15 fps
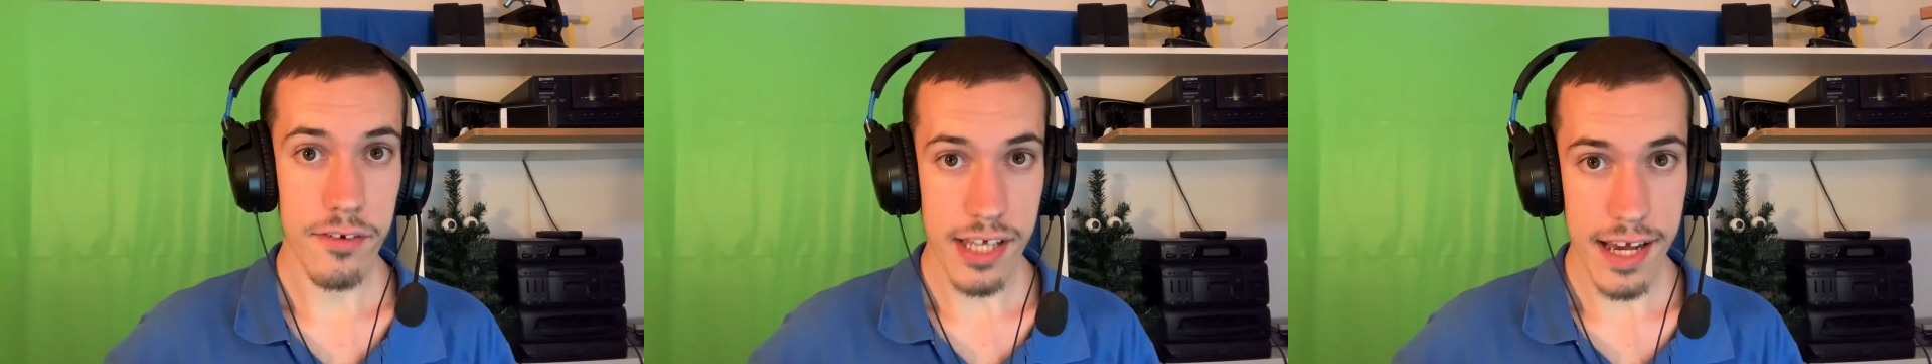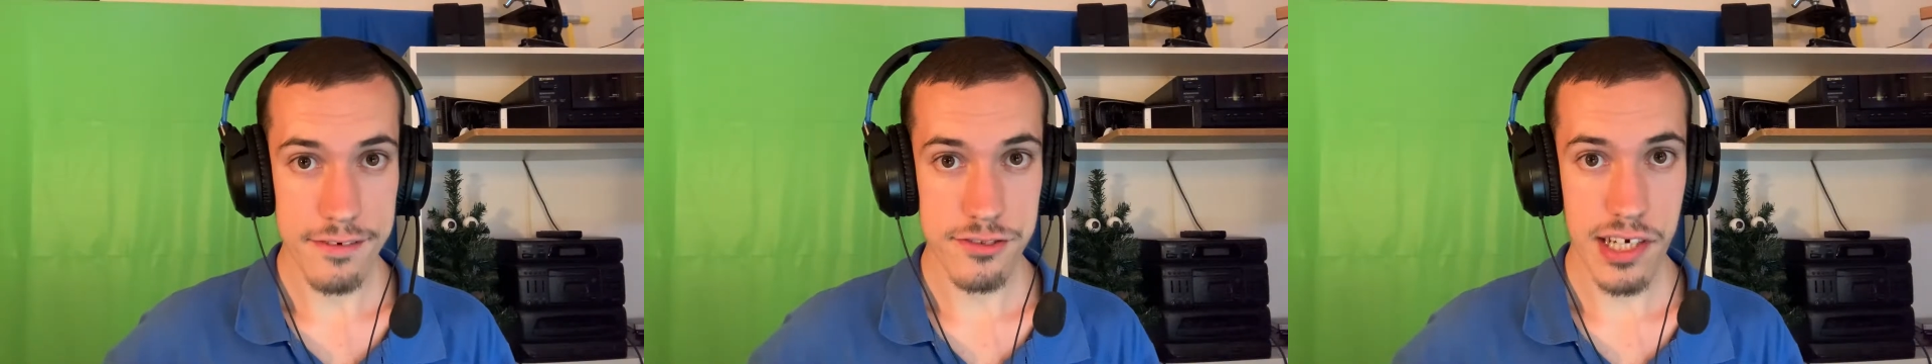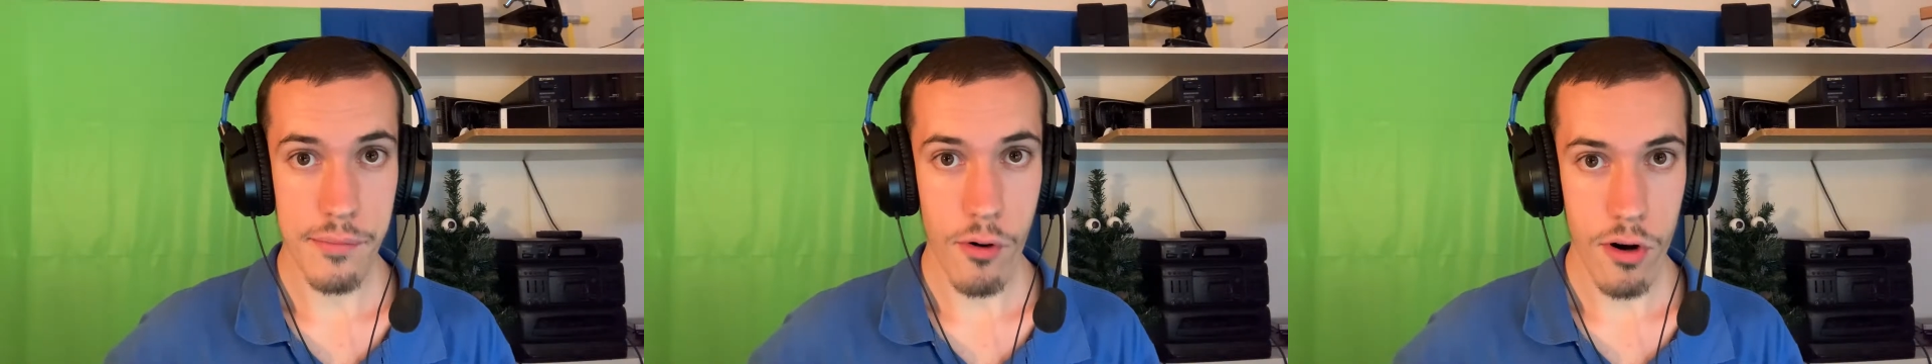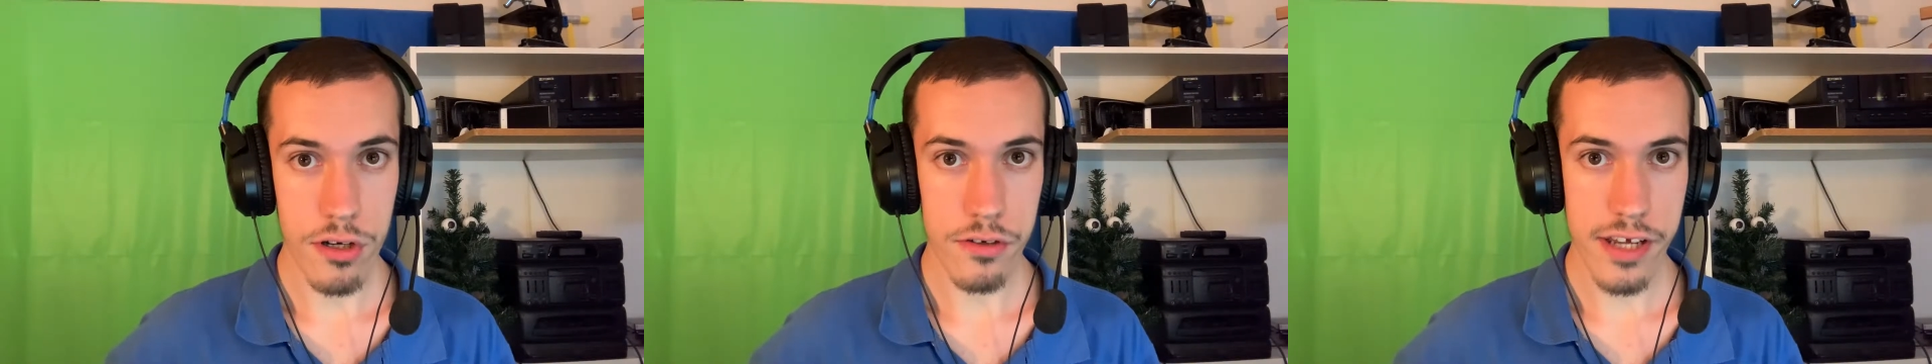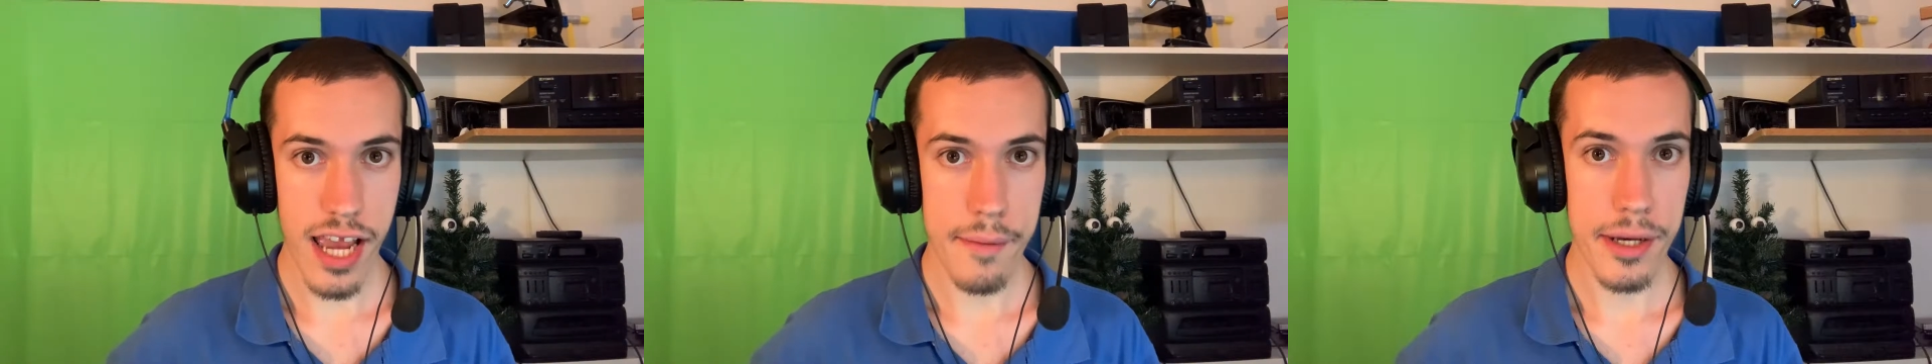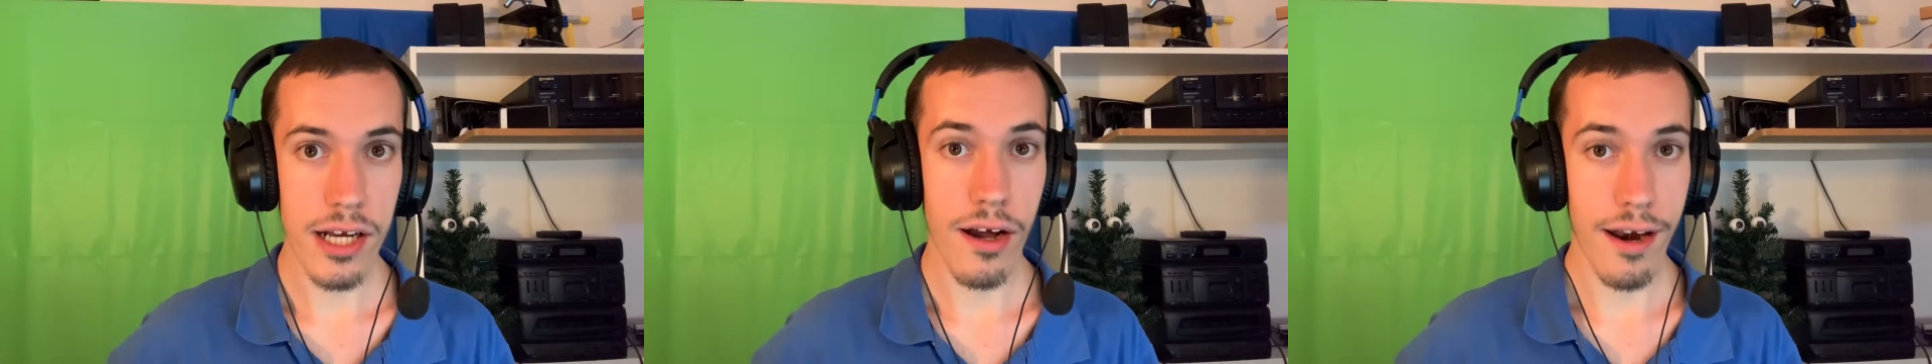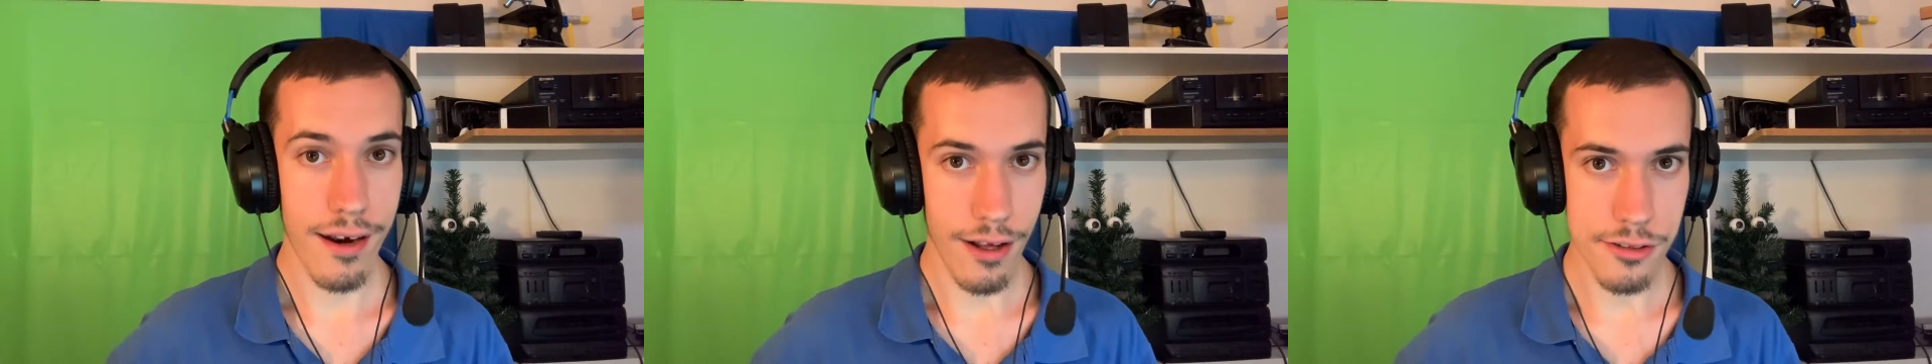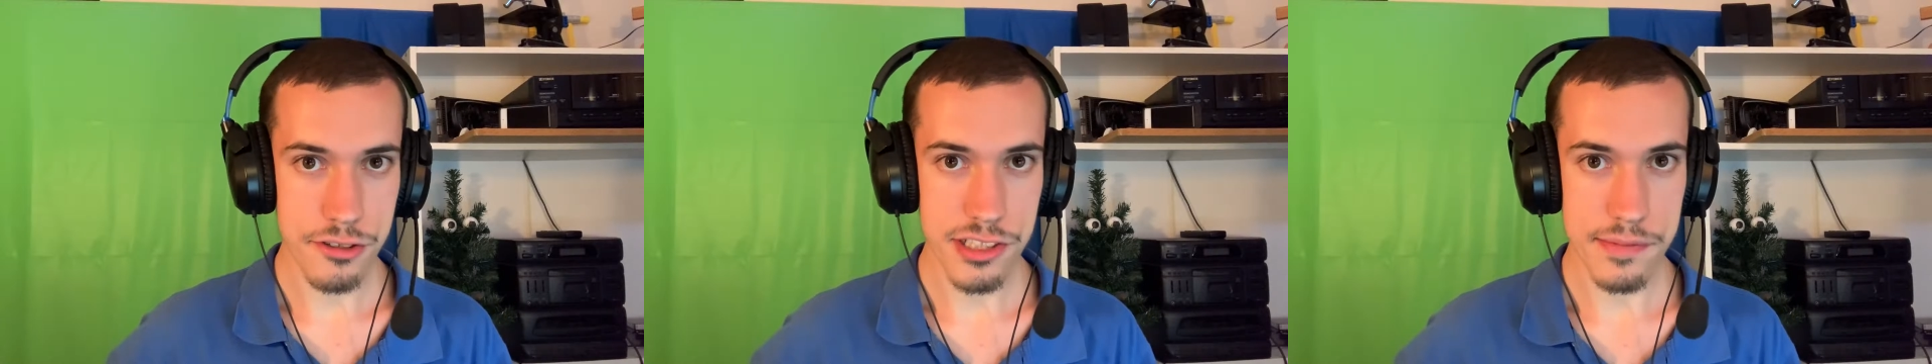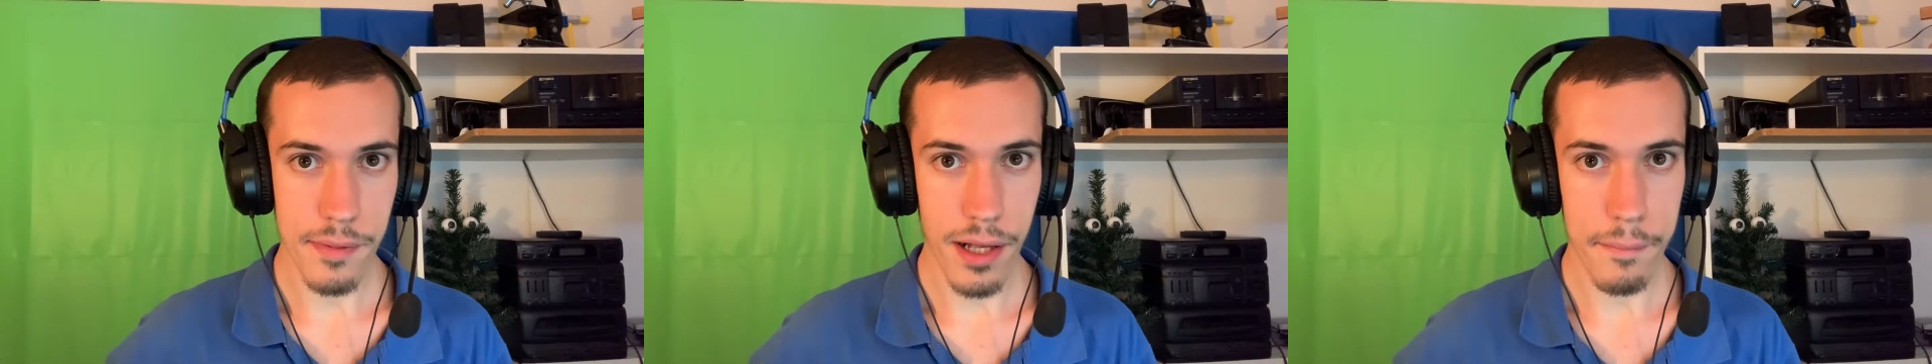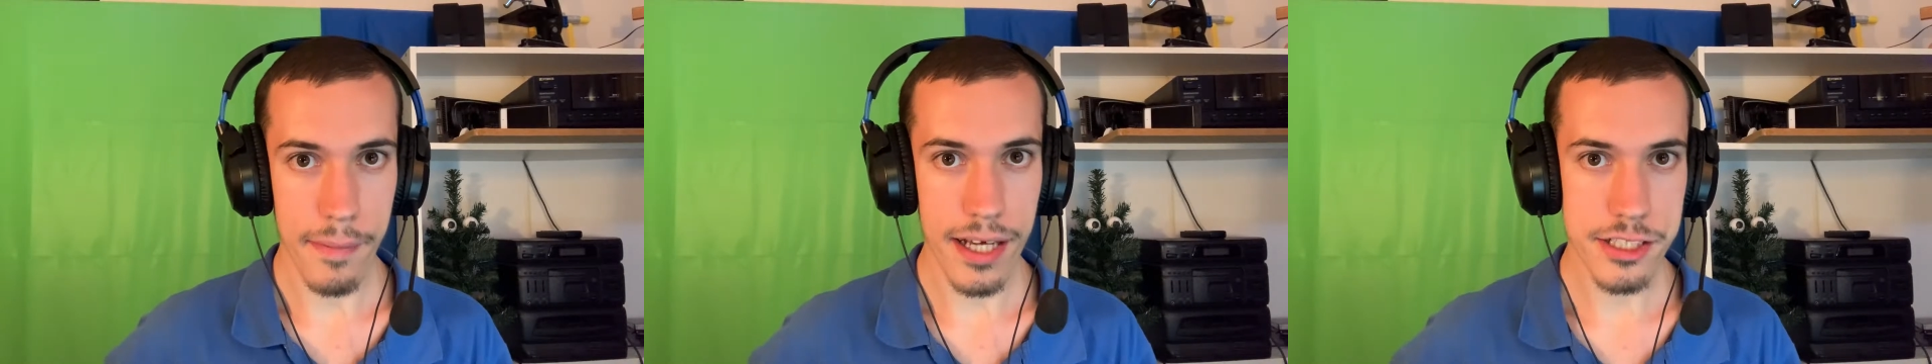live stream, or do gaming on an ultra
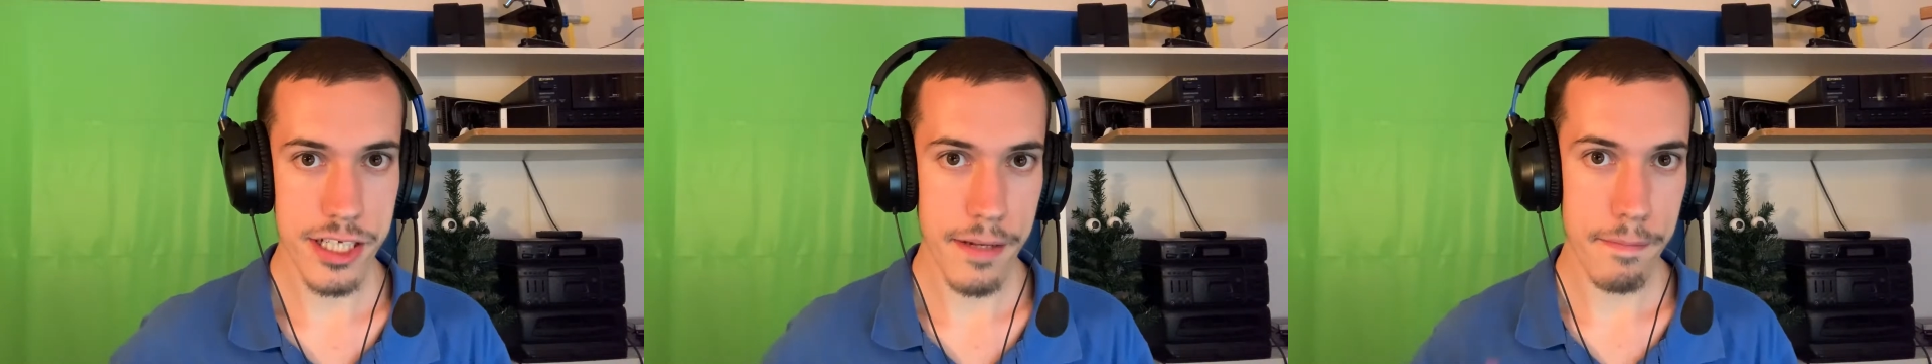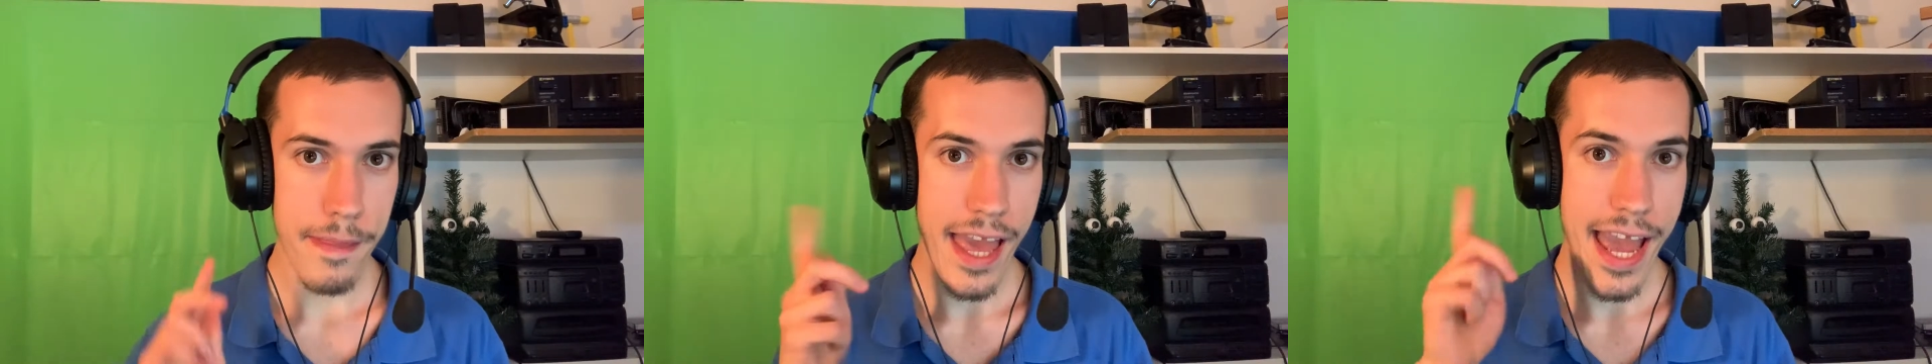small budget,